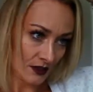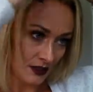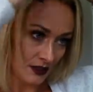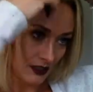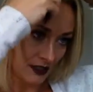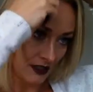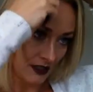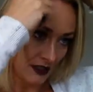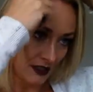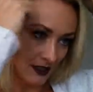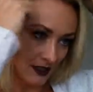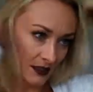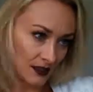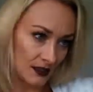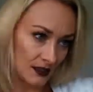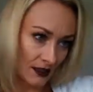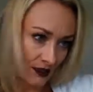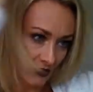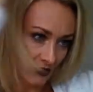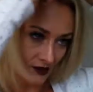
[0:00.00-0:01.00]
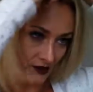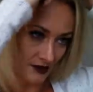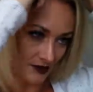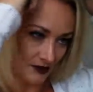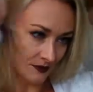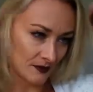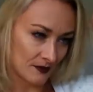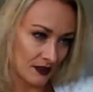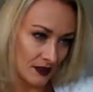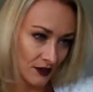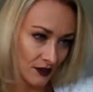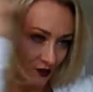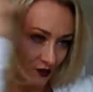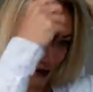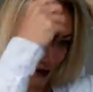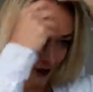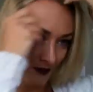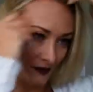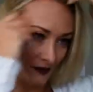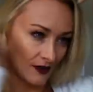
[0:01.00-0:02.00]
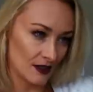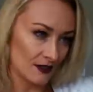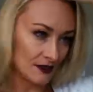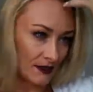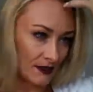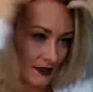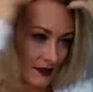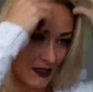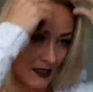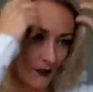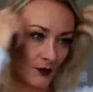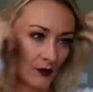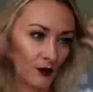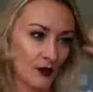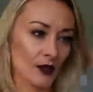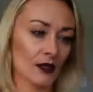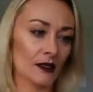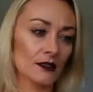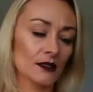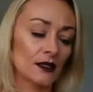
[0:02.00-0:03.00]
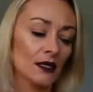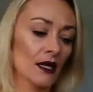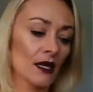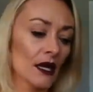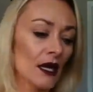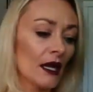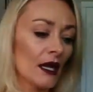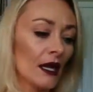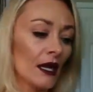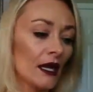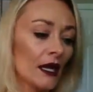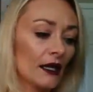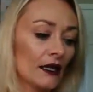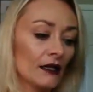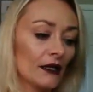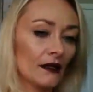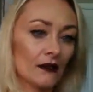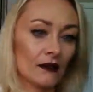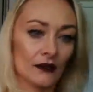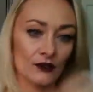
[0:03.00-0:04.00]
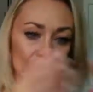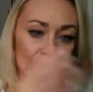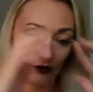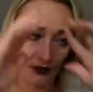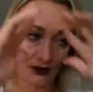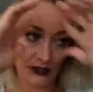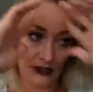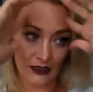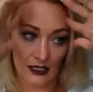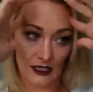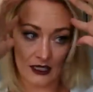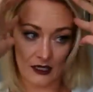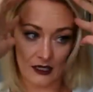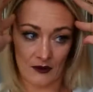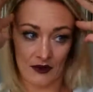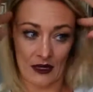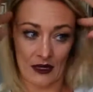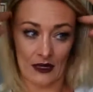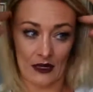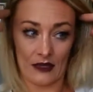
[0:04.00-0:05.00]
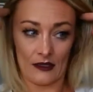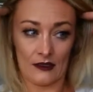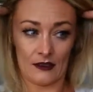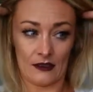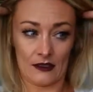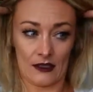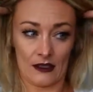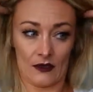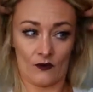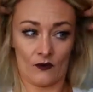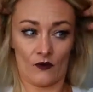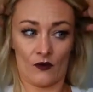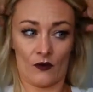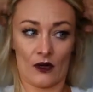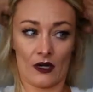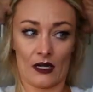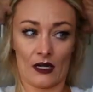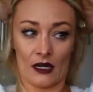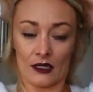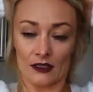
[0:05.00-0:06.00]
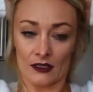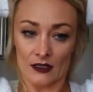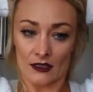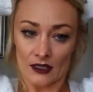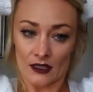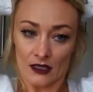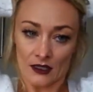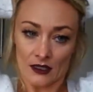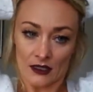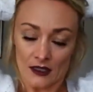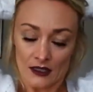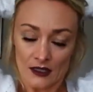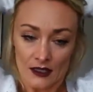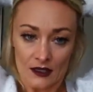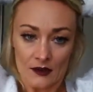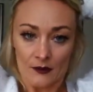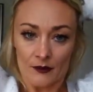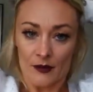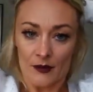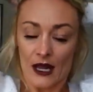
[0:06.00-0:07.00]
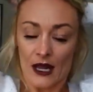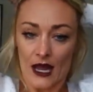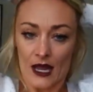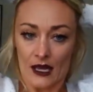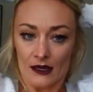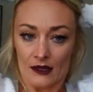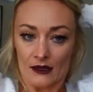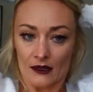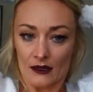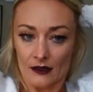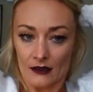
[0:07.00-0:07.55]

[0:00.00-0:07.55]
and I just make sure that that's separate and literally take my hands and run it back